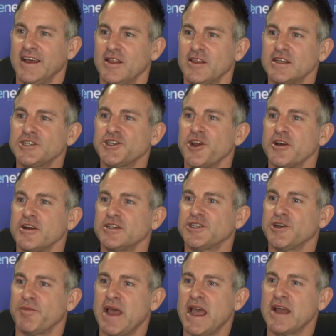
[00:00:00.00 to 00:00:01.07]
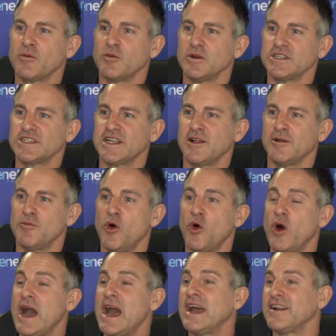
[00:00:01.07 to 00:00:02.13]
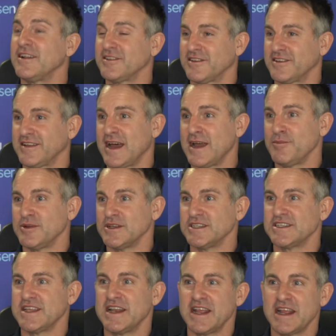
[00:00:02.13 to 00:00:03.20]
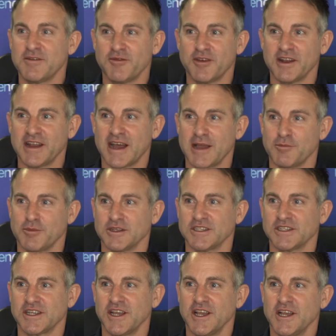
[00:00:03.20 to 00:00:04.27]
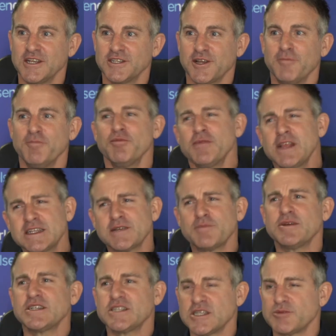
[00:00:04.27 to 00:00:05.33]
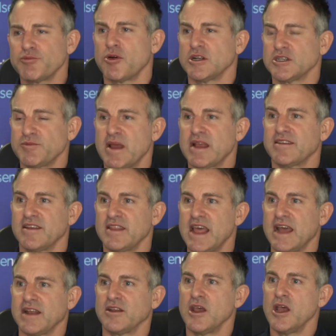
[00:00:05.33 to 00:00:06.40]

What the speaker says: this year Japan will sell more adult diapers than infant diapers. So there's a business prospect in that.